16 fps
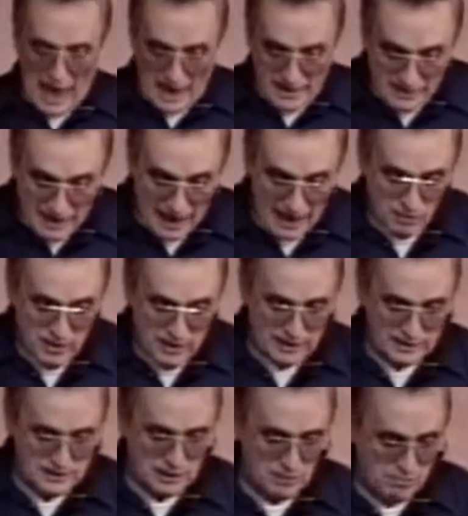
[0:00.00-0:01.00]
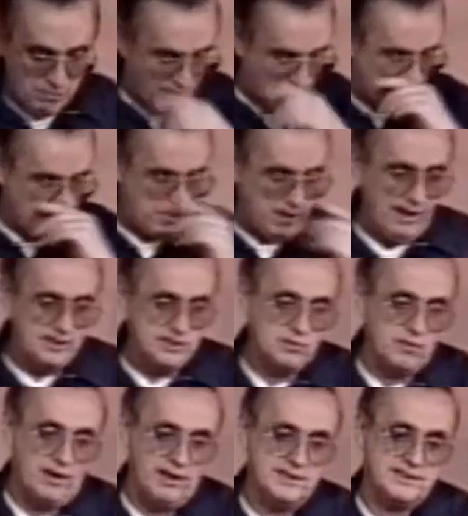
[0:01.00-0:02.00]
And now we get to the point on page
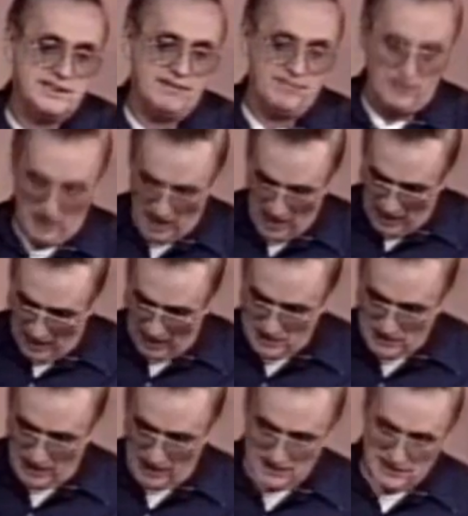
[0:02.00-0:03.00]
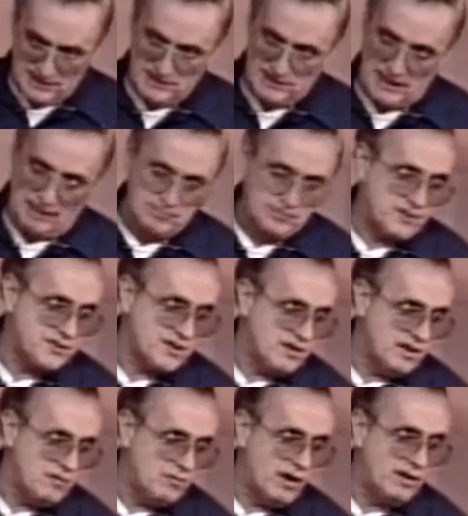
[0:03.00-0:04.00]
27 in Genesis chapter
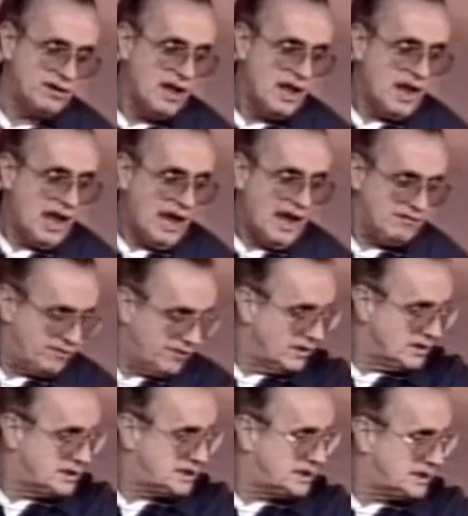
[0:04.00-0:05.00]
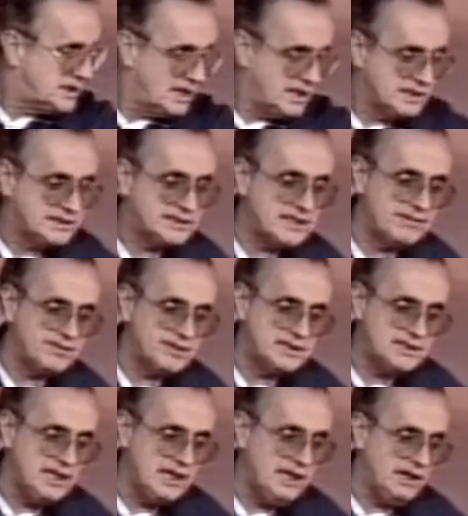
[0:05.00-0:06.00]
31 and verse
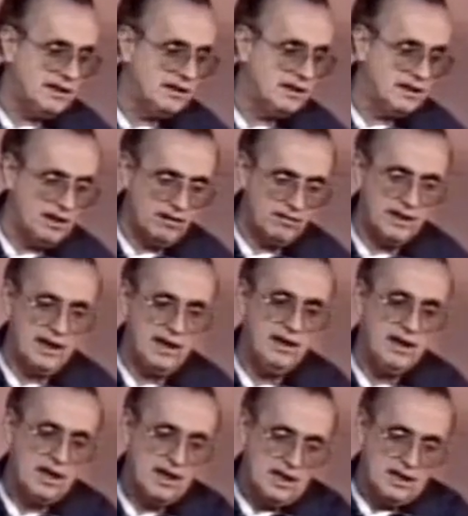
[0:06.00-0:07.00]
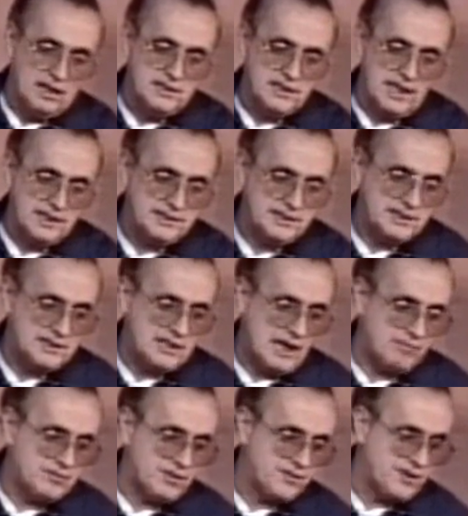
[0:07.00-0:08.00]
17, okay? Genesis
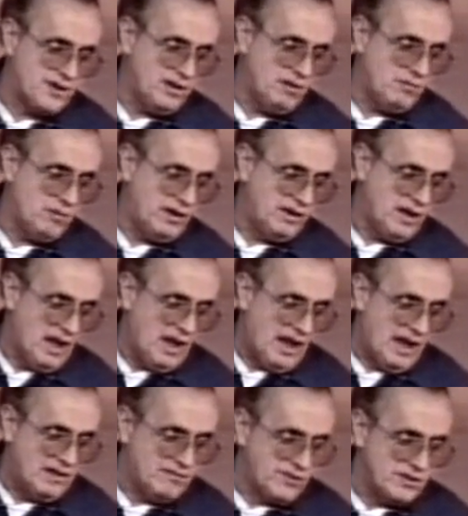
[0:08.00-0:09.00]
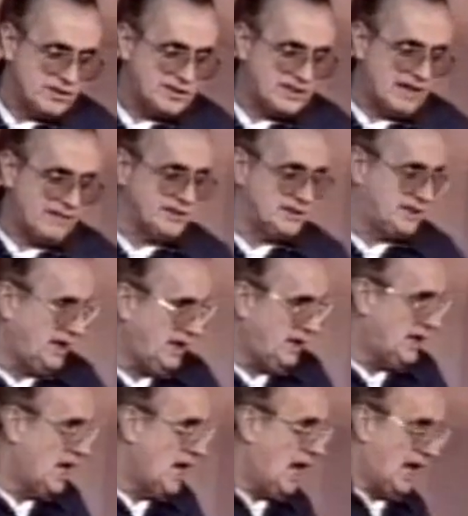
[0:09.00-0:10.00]
chapter 31 and verse
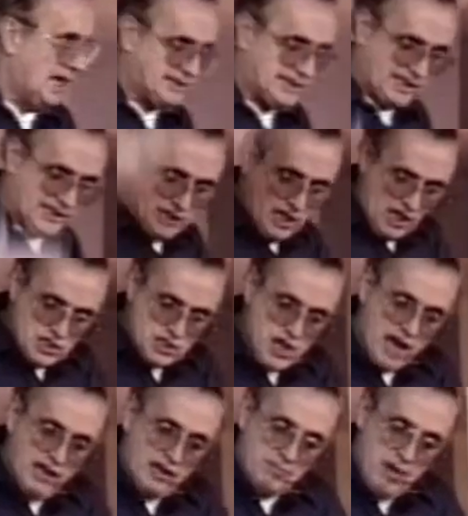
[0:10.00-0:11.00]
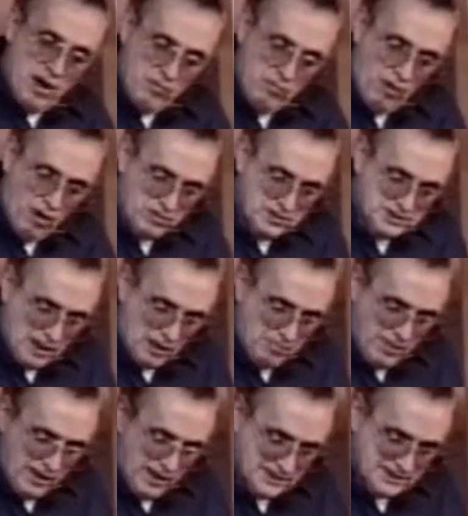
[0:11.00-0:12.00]
17, it says, Jacob rose
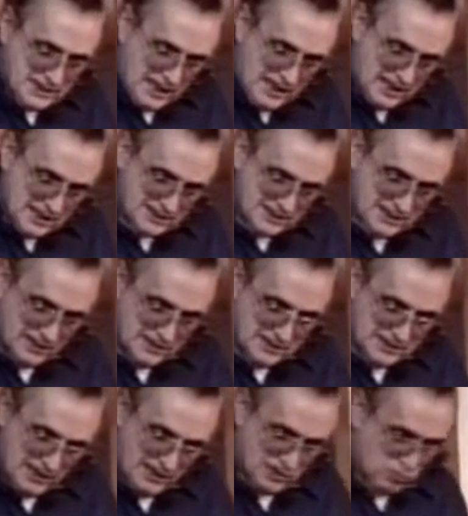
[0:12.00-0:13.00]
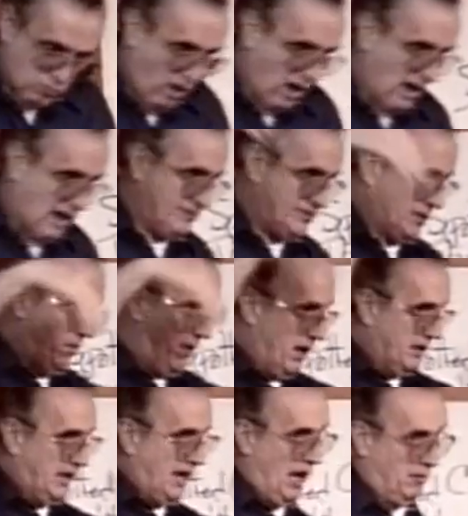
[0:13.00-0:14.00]
up and set his sons and his wives
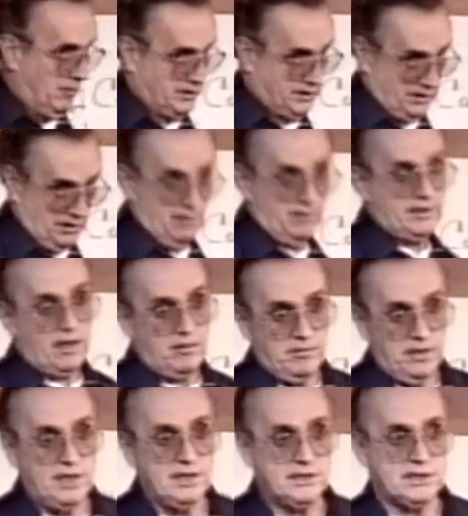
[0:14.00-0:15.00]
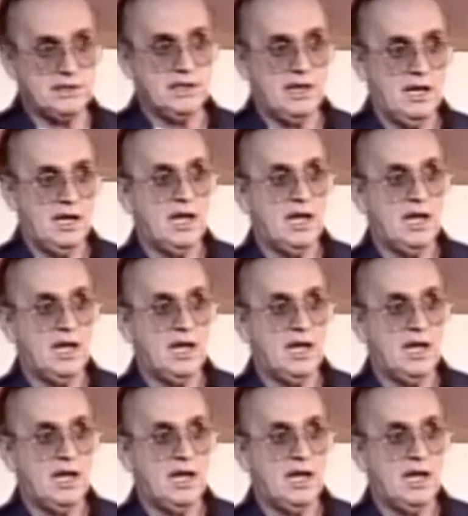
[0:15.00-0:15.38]
upon camels. You know what that means?